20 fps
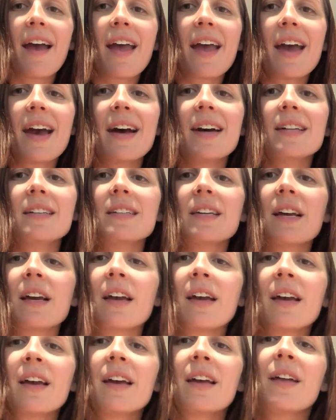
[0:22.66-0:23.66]
And
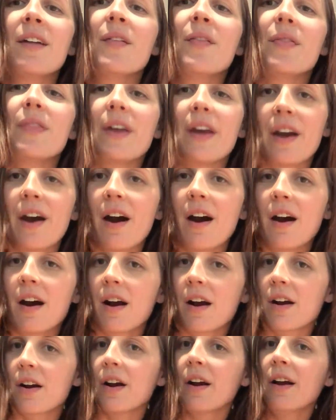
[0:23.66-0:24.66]
they
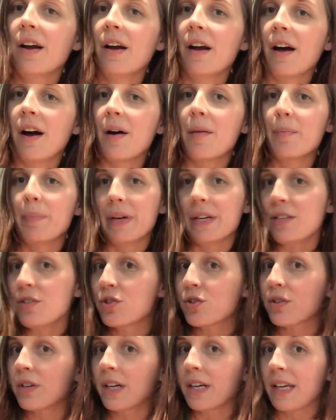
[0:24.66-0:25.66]
are a bit
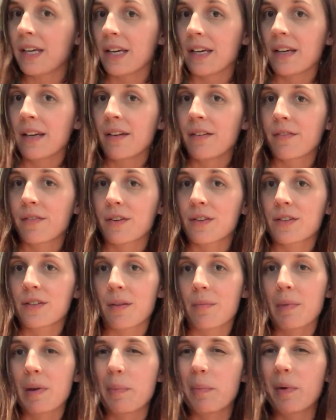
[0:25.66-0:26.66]
tricky for
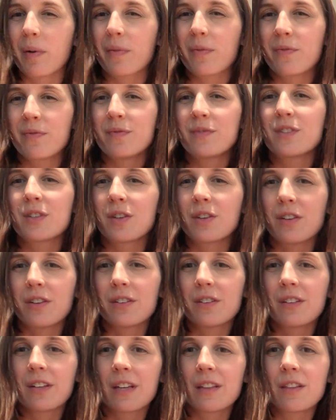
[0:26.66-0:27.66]
some people
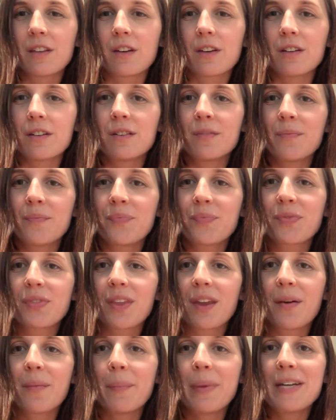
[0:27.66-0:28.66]
to get the
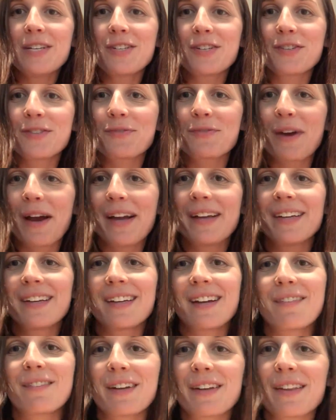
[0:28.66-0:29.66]
pinches right
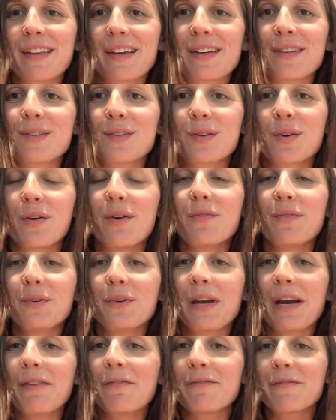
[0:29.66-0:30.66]
and everything. So if you
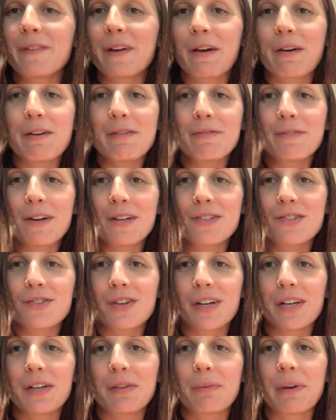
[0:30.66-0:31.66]
get very
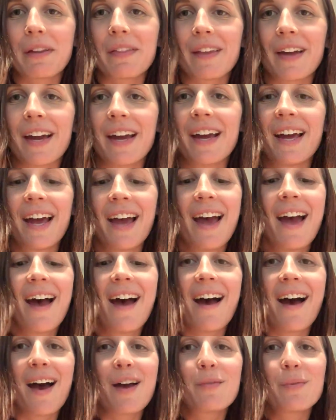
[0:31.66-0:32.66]
frustrated with it,
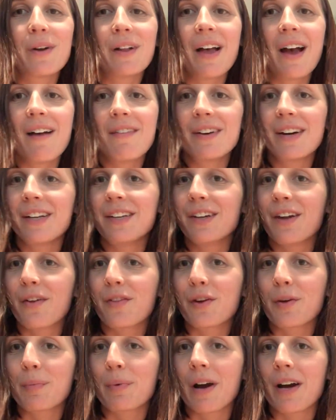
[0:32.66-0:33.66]
I will have
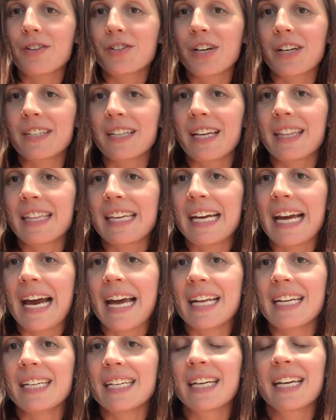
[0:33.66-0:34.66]
another project at the
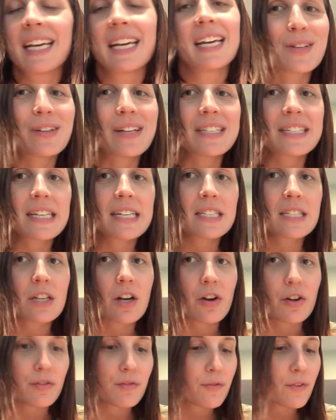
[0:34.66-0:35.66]
end. So let's get
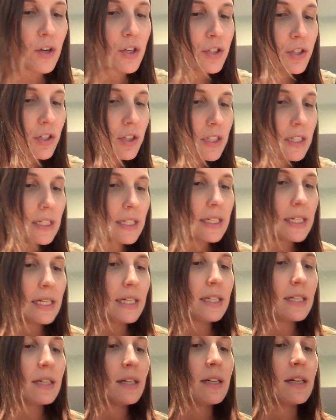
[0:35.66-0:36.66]
started. First, you're gonna
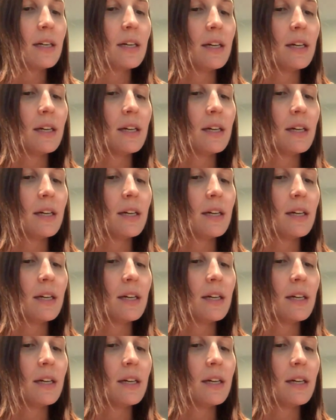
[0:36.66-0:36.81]
need